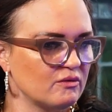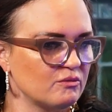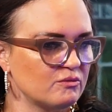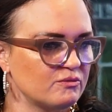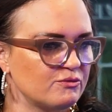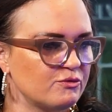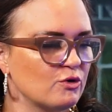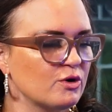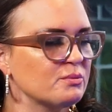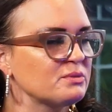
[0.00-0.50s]

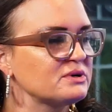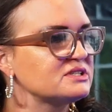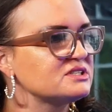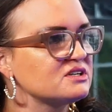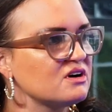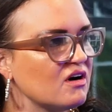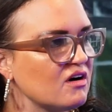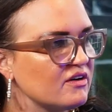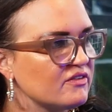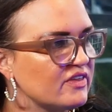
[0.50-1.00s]
form a
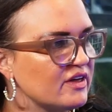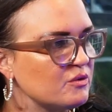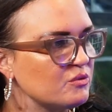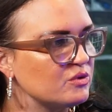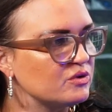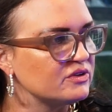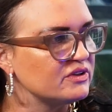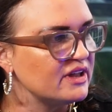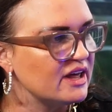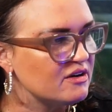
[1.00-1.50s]
scar that
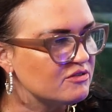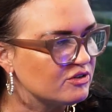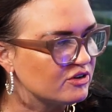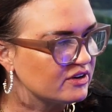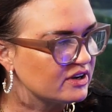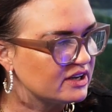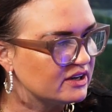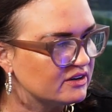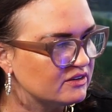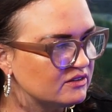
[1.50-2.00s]
will never
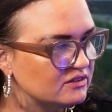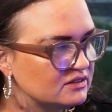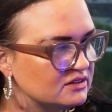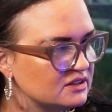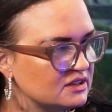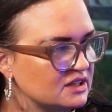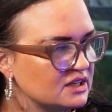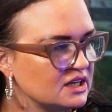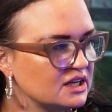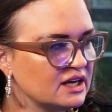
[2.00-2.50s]
heal,
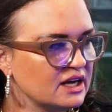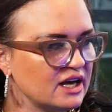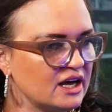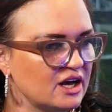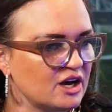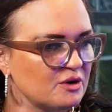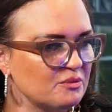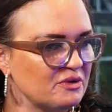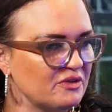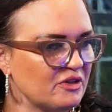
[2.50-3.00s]

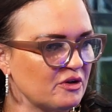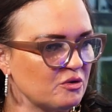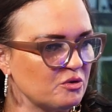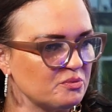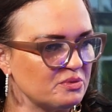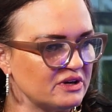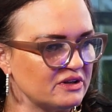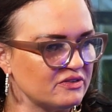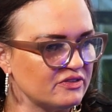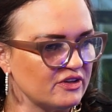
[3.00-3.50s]
and they will
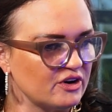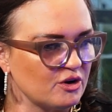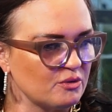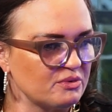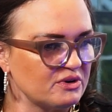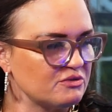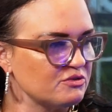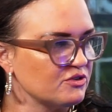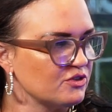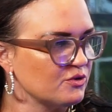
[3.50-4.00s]
be in
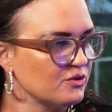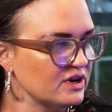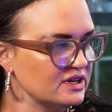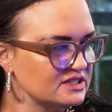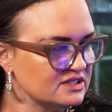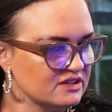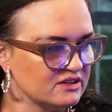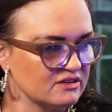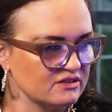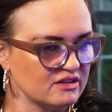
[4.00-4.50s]
therapy for the
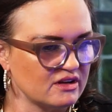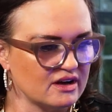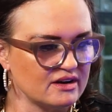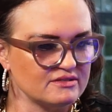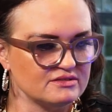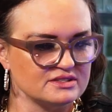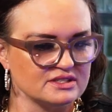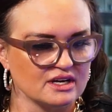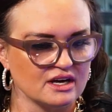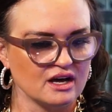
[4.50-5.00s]
rest of their
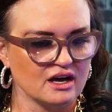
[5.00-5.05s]
lives.